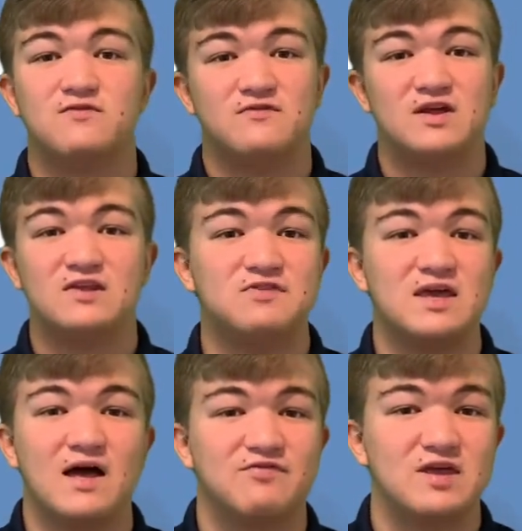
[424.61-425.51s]
If
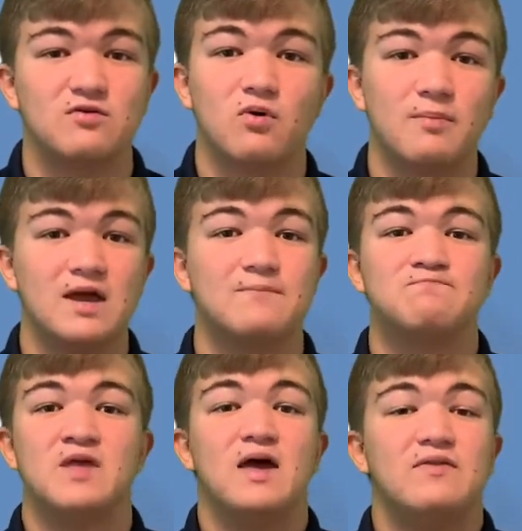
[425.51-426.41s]
anything, I think it will make
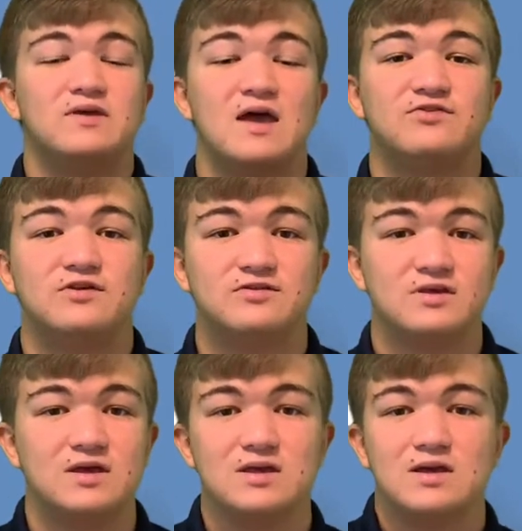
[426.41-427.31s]
the
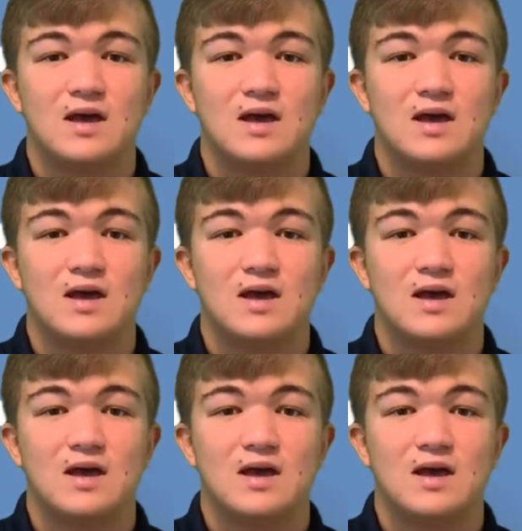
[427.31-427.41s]
SEC